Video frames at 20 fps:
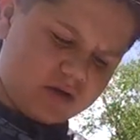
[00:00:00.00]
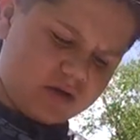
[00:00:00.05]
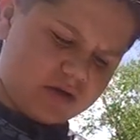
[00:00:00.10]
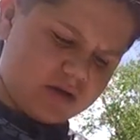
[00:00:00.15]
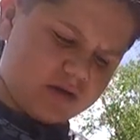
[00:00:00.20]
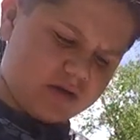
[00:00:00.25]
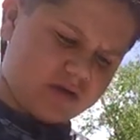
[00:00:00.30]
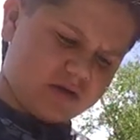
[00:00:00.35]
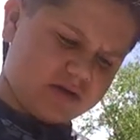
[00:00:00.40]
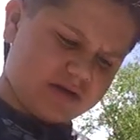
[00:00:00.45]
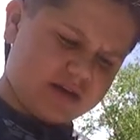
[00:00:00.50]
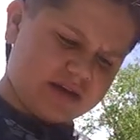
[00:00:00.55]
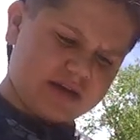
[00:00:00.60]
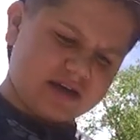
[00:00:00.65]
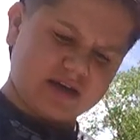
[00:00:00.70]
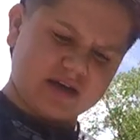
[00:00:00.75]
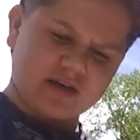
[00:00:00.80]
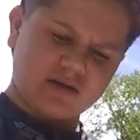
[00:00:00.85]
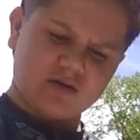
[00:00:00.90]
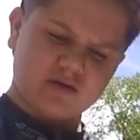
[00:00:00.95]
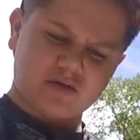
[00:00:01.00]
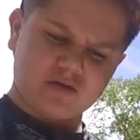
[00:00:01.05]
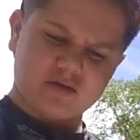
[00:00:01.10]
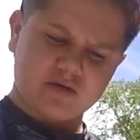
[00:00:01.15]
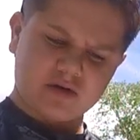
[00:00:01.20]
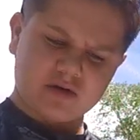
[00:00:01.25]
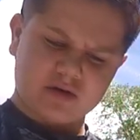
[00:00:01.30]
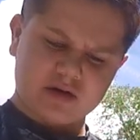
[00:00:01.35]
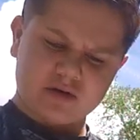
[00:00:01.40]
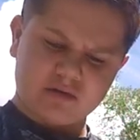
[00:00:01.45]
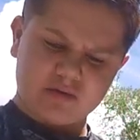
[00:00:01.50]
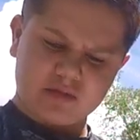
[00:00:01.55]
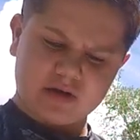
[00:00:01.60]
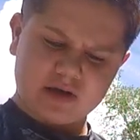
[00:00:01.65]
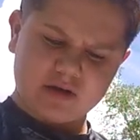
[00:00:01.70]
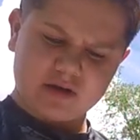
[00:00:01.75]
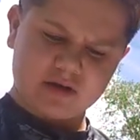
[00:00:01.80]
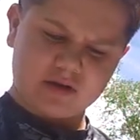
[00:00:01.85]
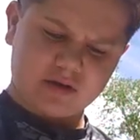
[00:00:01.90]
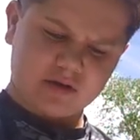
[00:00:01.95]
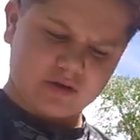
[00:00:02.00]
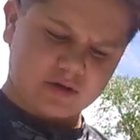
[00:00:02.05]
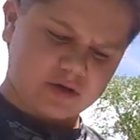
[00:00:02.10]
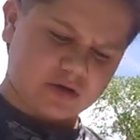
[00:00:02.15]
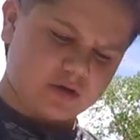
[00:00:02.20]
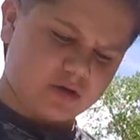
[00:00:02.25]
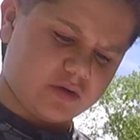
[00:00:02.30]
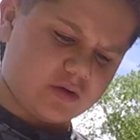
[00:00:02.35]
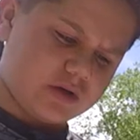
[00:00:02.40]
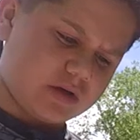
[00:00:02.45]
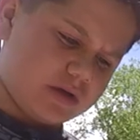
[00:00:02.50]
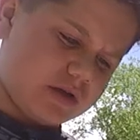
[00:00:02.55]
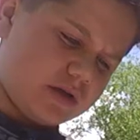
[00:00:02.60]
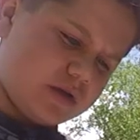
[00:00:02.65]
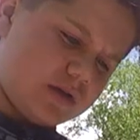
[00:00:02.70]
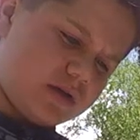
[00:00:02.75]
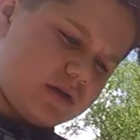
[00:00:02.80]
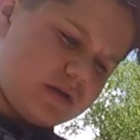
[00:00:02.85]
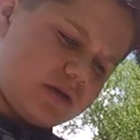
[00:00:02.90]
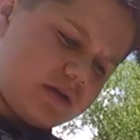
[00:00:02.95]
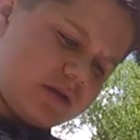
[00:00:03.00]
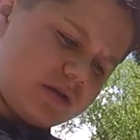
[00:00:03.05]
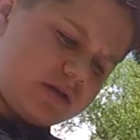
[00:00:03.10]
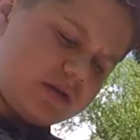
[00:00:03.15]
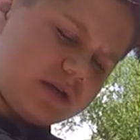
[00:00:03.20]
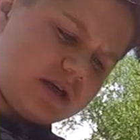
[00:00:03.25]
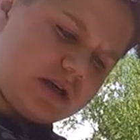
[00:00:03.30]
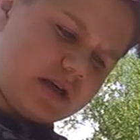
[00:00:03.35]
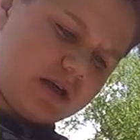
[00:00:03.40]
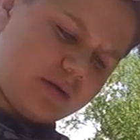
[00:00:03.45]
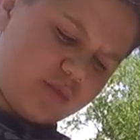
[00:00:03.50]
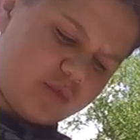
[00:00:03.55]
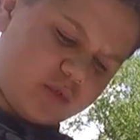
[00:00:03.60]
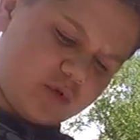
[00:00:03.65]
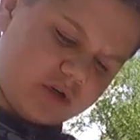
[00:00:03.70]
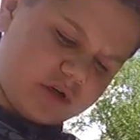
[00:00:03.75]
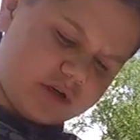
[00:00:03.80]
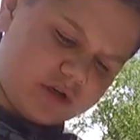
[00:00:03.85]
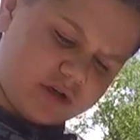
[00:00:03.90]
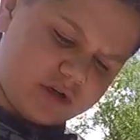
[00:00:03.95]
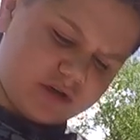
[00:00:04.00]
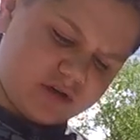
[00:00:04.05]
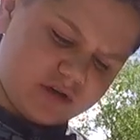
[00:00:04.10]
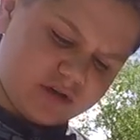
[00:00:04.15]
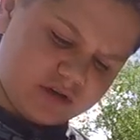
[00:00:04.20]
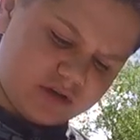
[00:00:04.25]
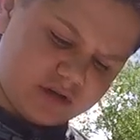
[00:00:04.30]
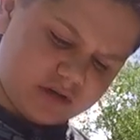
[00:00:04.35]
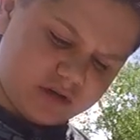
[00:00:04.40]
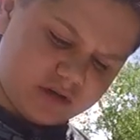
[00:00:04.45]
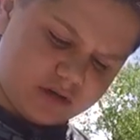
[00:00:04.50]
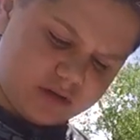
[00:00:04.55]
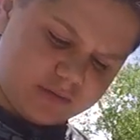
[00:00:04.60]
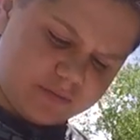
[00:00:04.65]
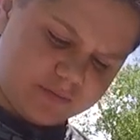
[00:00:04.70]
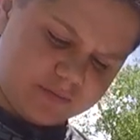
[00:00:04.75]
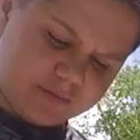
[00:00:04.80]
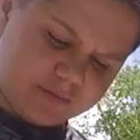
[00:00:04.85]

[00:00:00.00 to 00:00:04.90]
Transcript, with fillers: Either that or I might throw a top water or a little